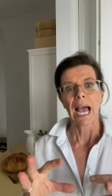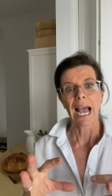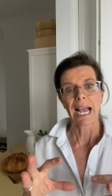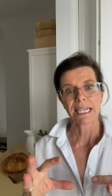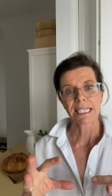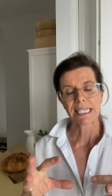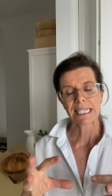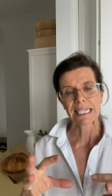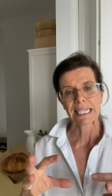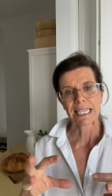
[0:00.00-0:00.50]

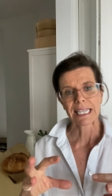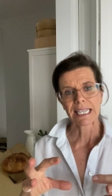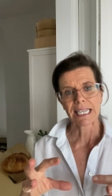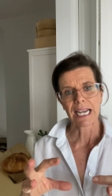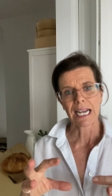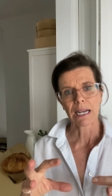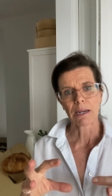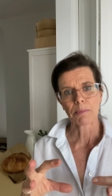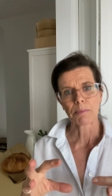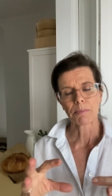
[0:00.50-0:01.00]
actually
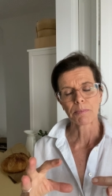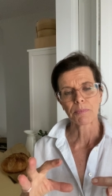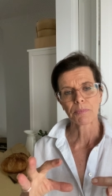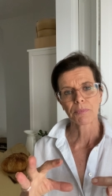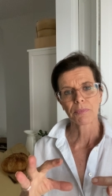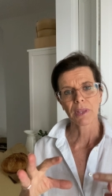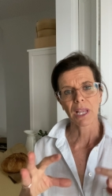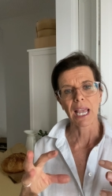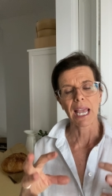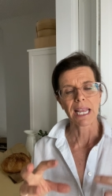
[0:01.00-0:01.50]
um,
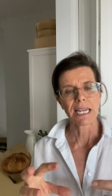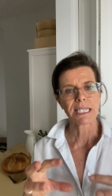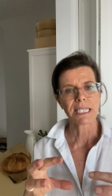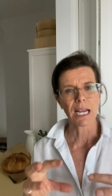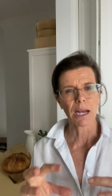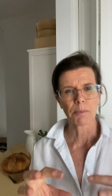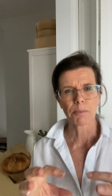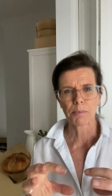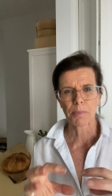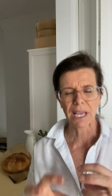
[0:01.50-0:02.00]
end
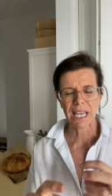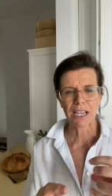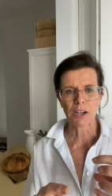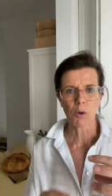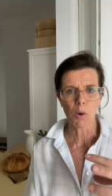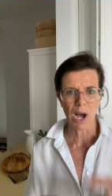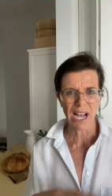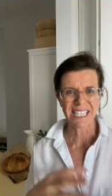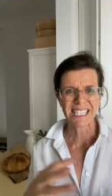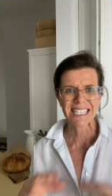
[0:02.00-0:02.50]
up being
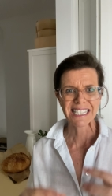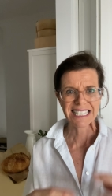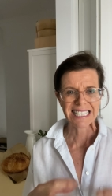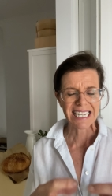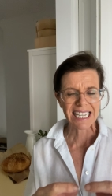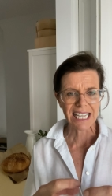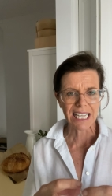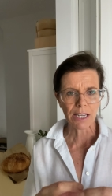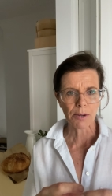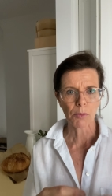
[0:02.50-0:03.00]
quite sticky